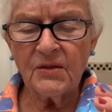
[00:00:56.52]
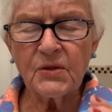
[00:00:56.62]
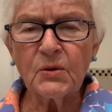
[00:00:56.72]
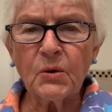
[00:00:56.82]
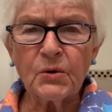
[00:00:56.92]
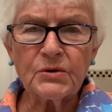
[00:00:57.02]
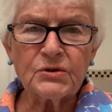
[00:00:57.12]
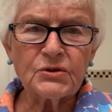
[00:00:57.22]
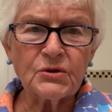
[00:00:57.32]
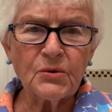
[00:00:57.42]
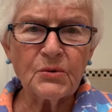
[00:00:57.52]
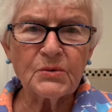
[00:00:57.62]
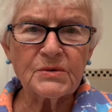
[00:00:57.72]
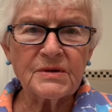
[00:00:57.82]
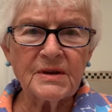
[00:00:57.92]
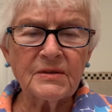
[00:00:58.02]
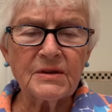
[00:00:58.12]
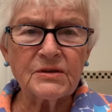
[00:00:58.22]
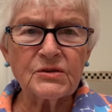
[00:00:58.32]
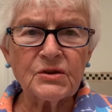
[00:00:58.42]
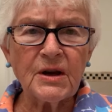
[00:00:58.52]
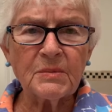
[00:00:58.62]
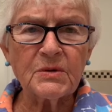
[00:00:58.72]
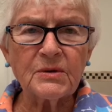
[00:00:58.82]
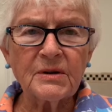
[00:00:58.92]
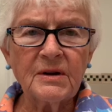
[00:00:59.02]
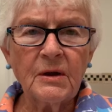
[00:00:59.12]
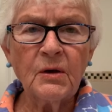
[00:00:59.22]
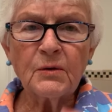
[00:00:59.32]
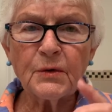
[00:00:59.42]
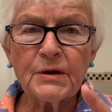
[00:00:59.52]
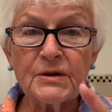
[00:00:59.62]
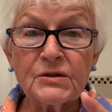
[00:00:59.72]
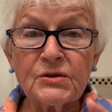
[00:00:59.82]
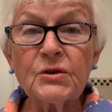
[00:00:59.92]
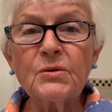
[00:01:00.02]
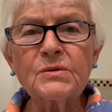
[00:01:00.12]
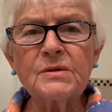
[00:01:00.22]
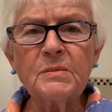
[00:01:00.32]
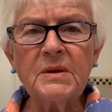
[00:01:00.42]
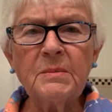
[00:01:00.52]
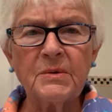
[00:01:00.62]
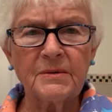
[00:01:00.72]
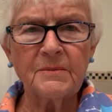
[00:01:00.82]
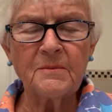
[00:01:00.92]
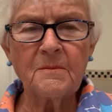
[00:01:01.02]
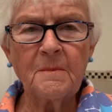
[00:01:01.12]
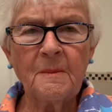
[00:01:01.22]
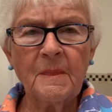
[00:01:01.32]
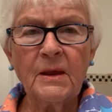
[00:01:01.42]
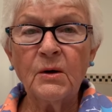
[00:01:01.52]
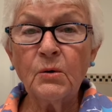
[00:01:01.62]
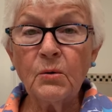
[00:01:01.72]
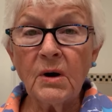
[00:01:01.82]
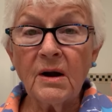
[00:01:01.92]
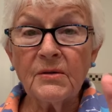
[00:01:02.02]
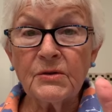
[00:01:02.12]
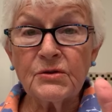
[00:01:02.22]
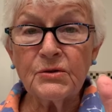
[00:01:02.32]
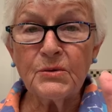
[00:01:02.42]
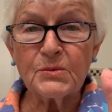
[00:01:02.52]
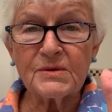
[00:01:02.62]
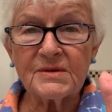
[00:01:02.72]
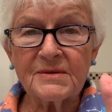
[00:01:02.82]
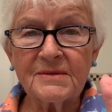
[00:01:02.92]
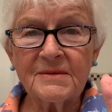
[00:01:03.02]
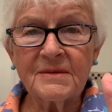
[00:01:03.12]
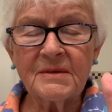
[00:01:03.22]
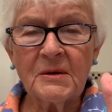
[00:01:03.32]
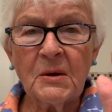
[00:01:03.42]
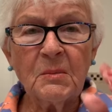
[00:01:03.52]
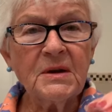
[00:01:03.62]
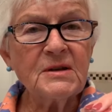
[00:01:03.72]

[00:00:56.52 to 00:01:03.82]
the Lord shows in this chapter for his chosen people, who are the Jews. But